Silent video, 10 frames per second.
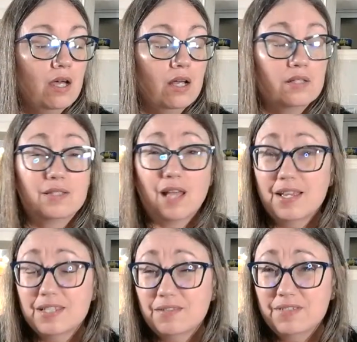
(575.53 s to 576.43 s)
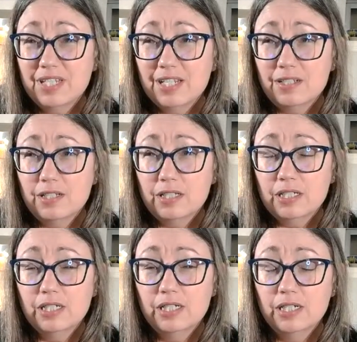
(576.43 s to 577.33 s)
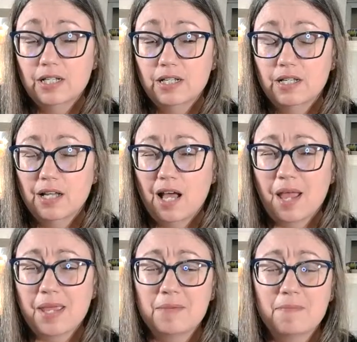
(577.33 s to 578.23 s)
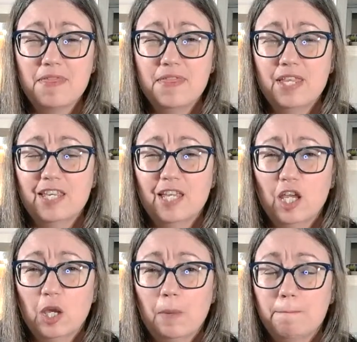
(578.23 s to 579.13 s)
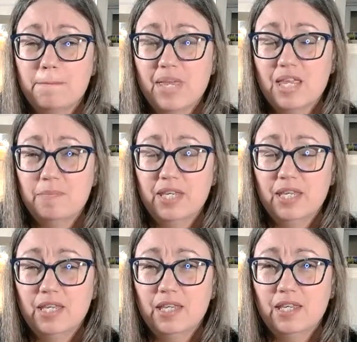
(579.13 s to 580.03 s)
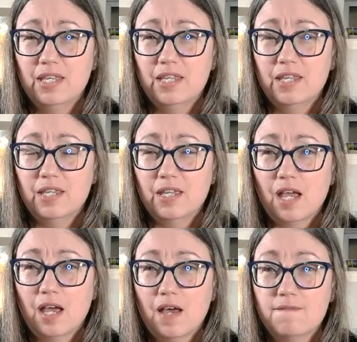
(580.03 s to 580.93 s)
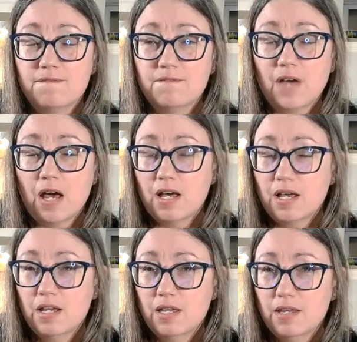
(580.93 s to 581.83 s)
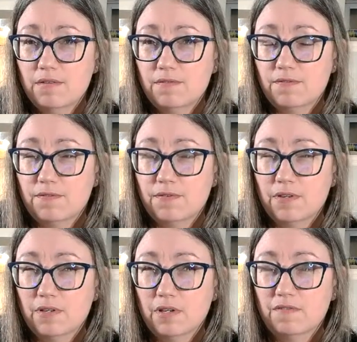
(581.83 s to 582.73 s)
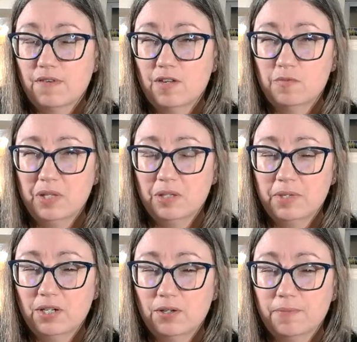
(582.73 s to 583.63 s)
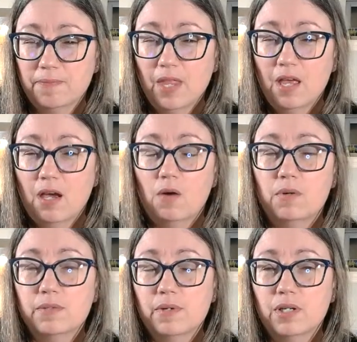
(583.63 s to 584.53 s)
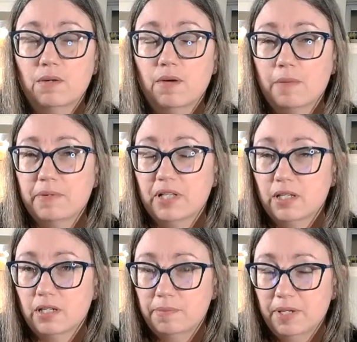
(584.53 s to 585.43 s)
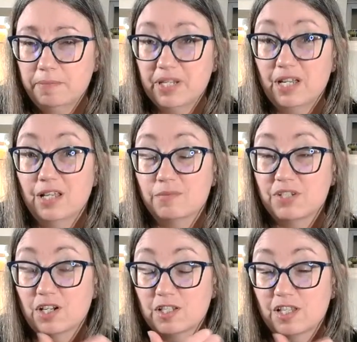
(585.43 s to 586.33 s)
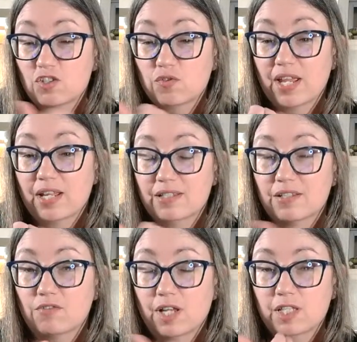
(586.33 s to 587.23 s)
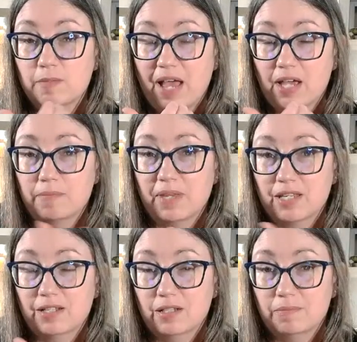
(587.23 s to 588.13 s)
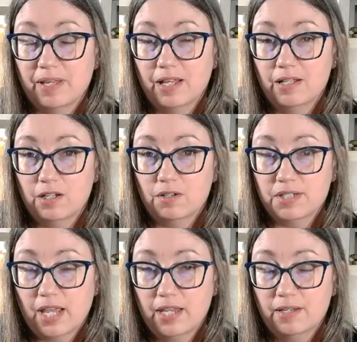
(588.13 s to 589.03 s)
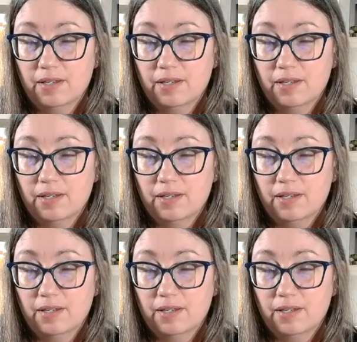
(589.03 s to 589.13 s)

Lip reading: Size of needle, I am thinking maybe a 5 millimeter. I always want to go up a little bit because we talked to the strands across the back make it a little tight.